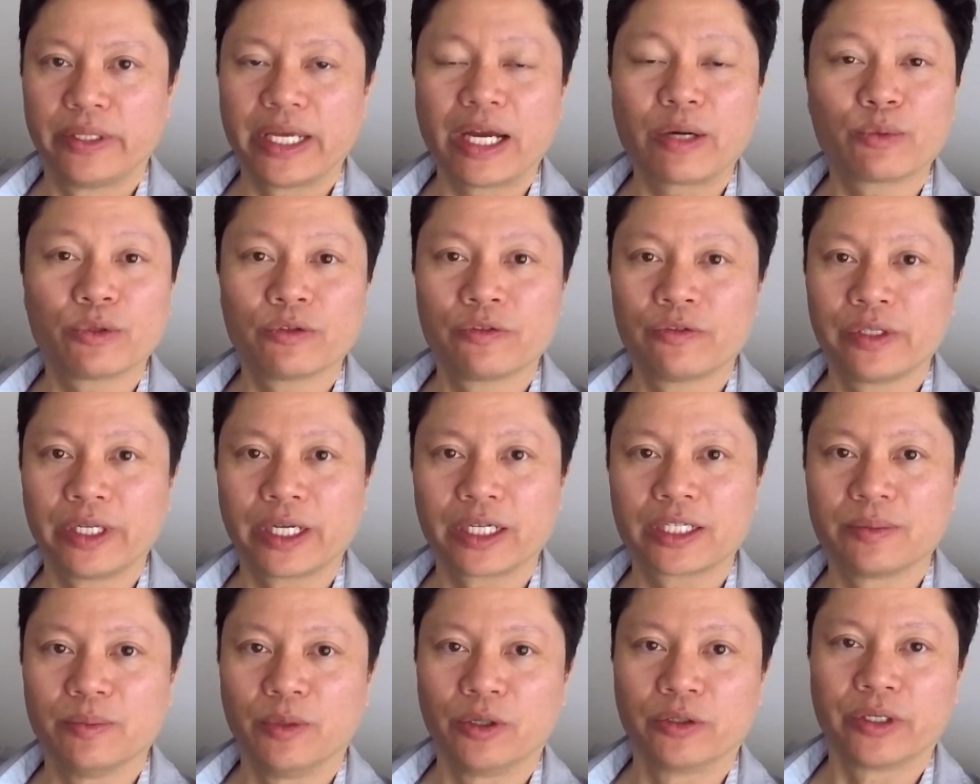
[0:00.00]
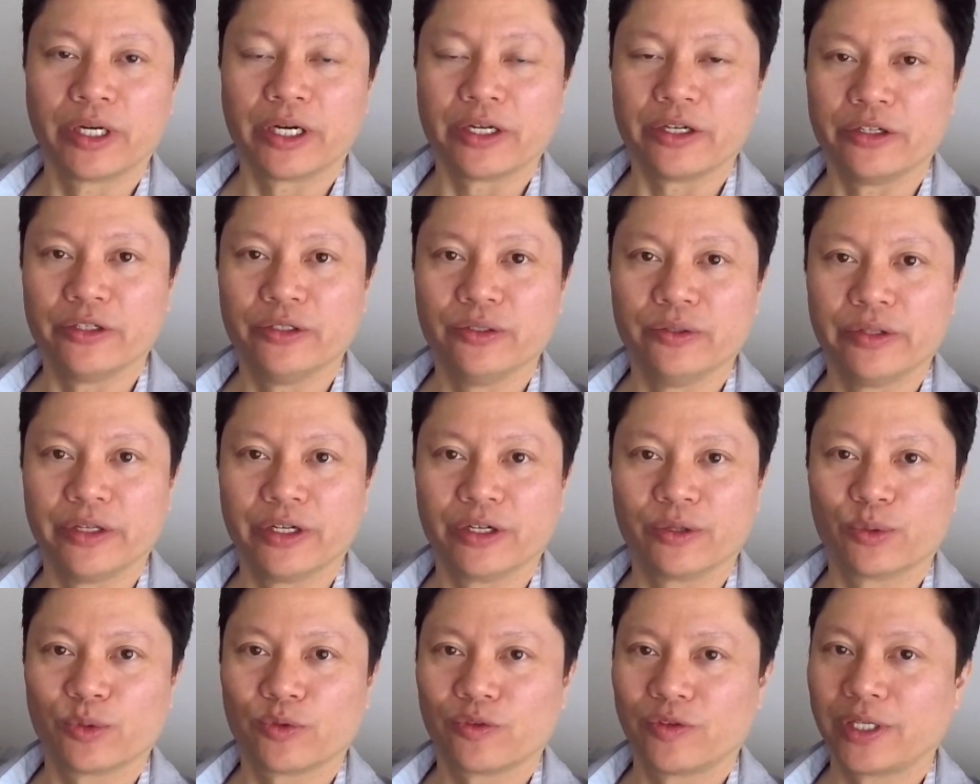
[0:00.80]
that reflects more on you than
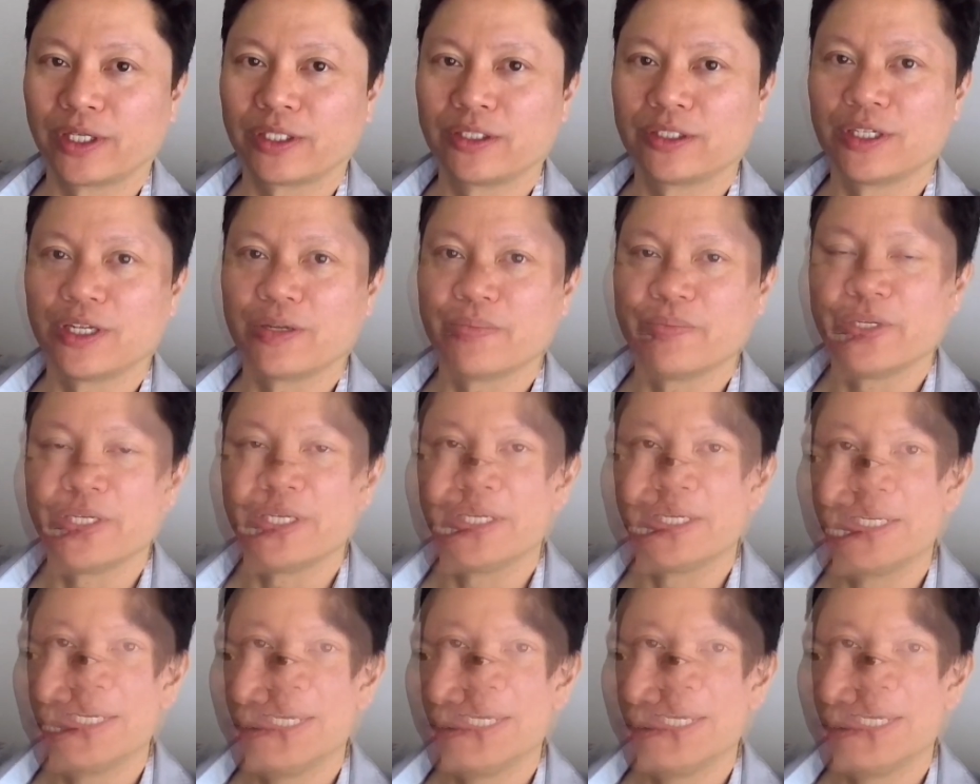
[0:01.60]
it reflects on me.